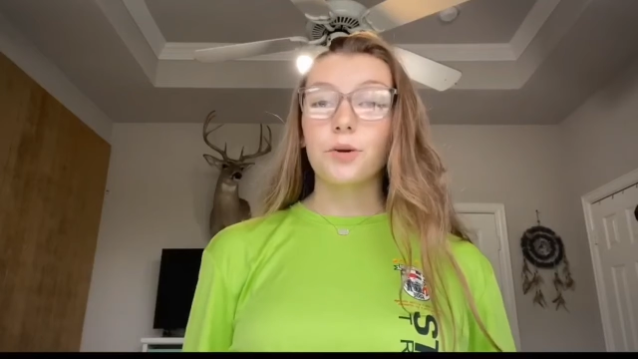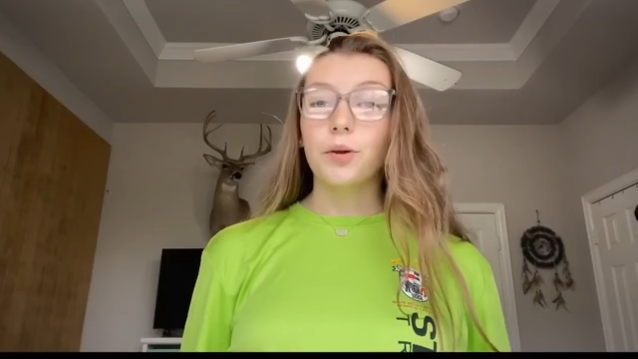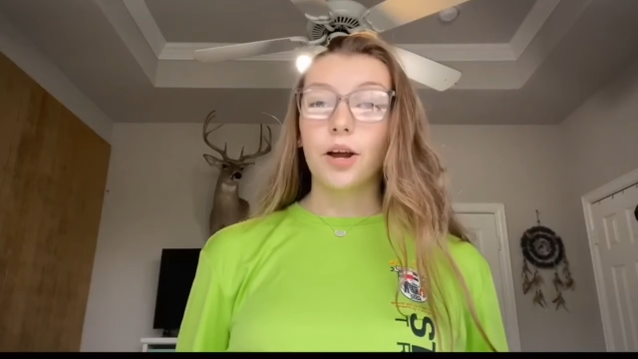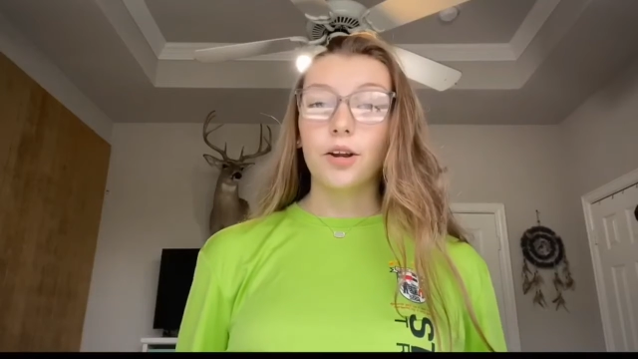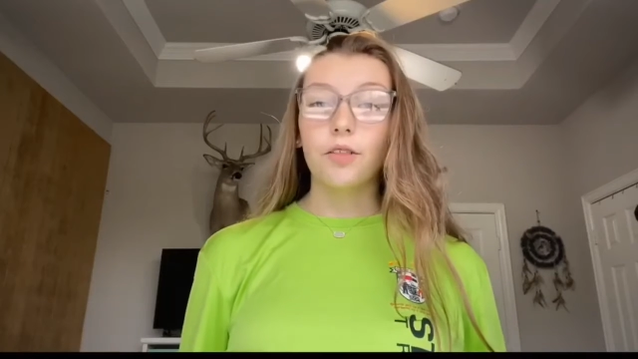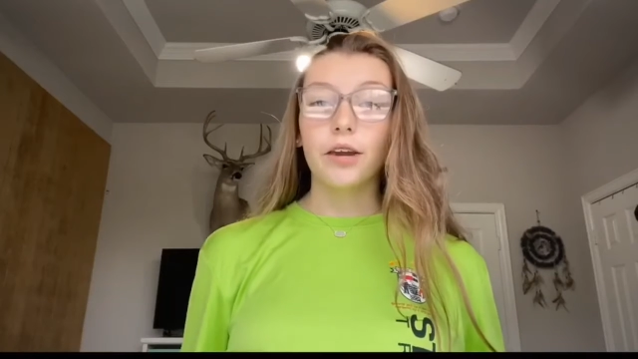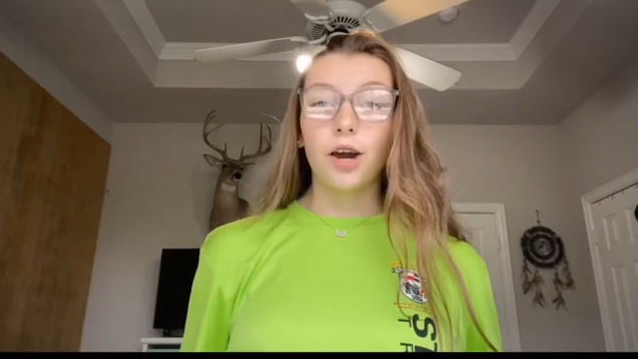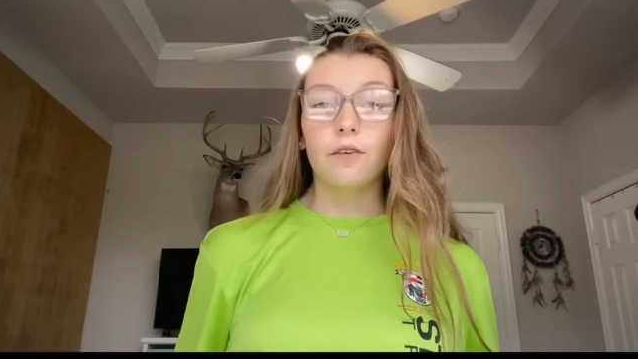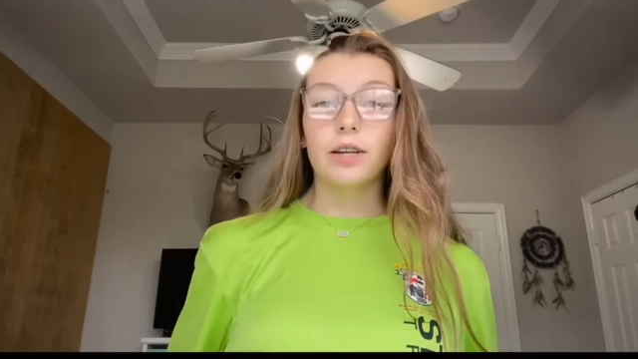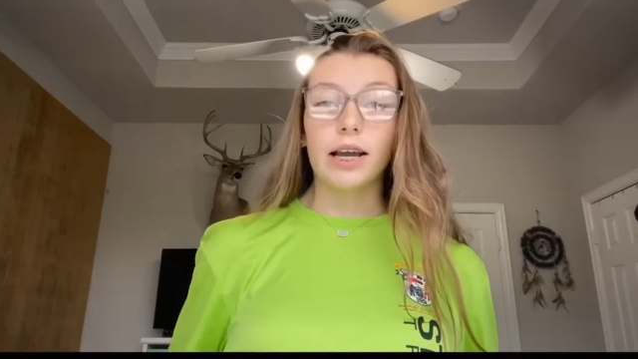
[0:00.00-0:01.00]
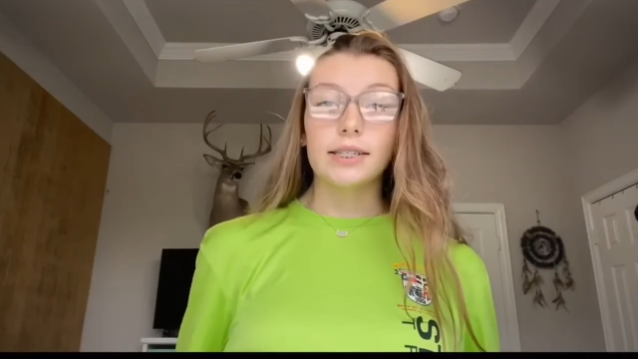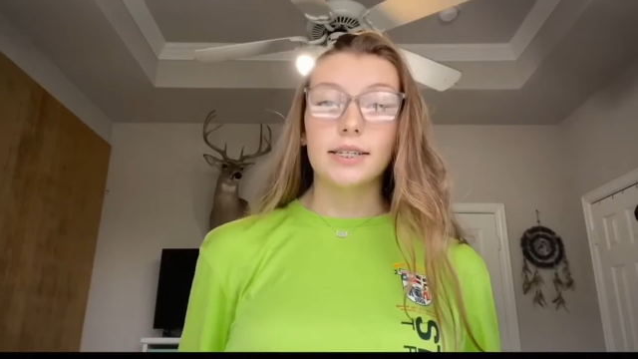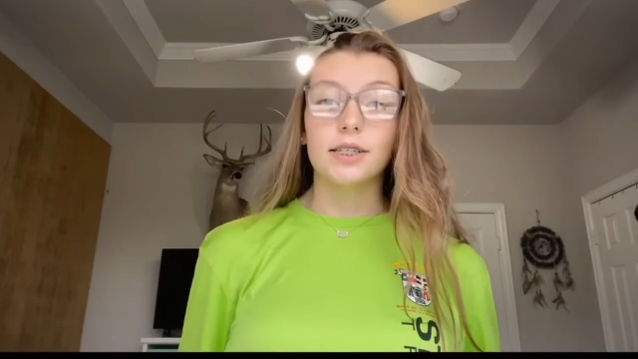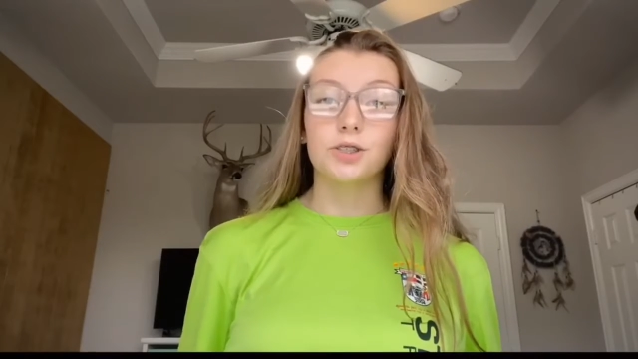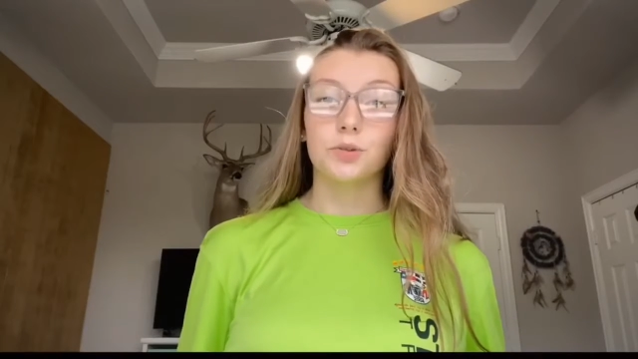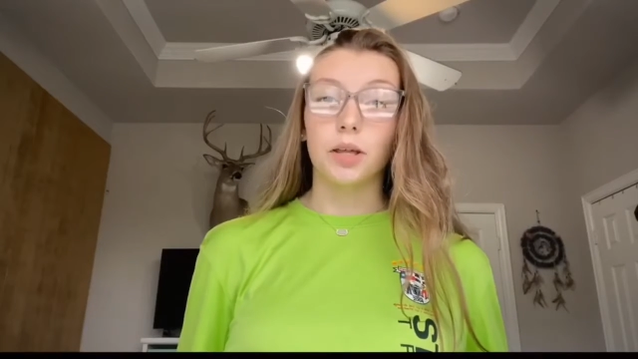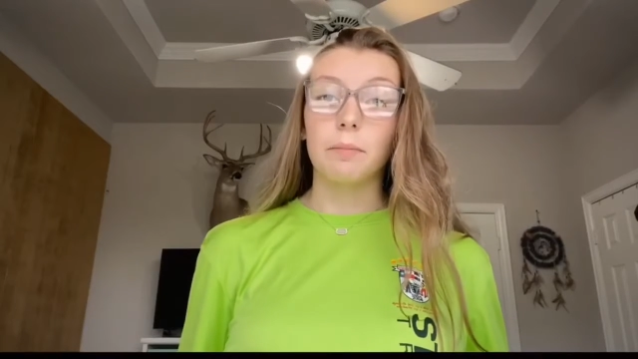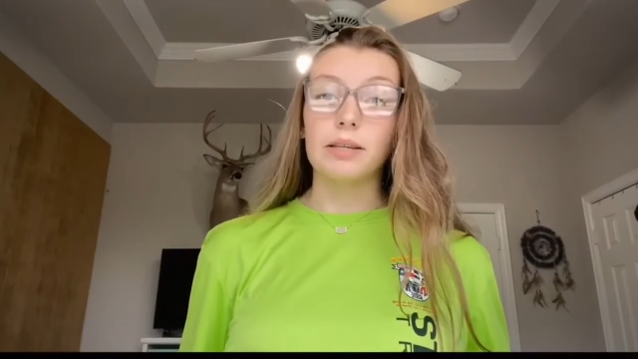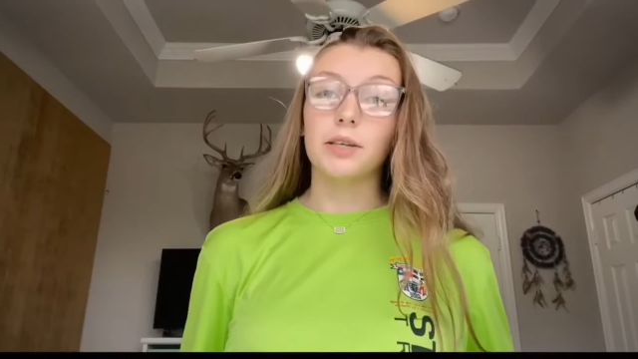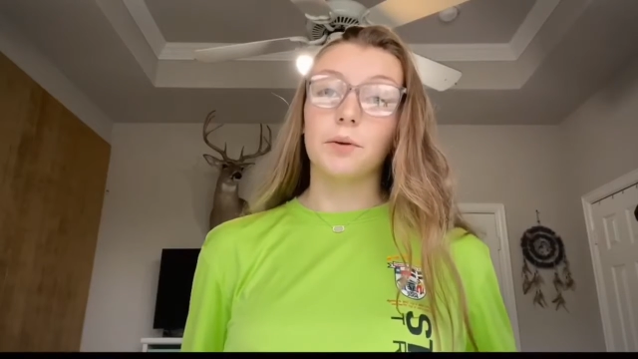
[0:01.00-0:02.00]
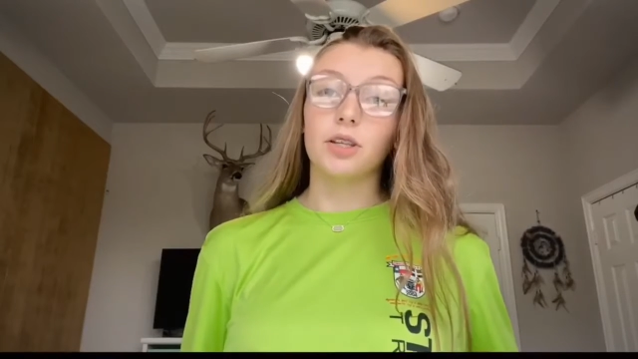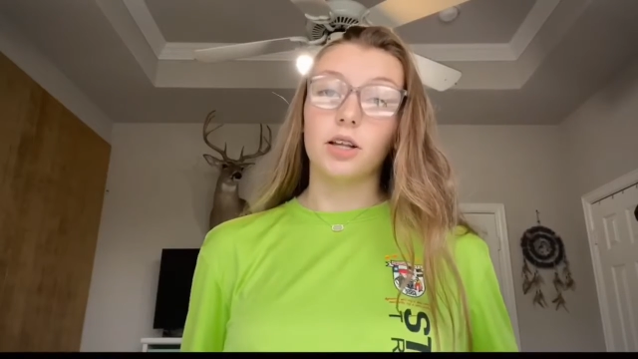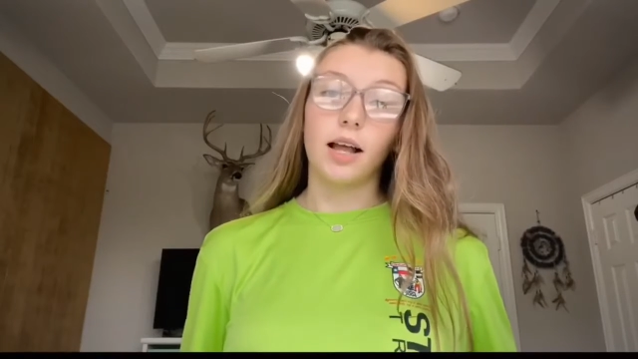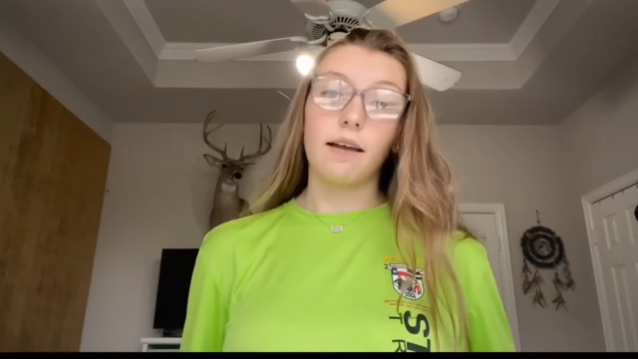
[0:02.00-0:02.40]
we all know that COVID-19 is really messing with our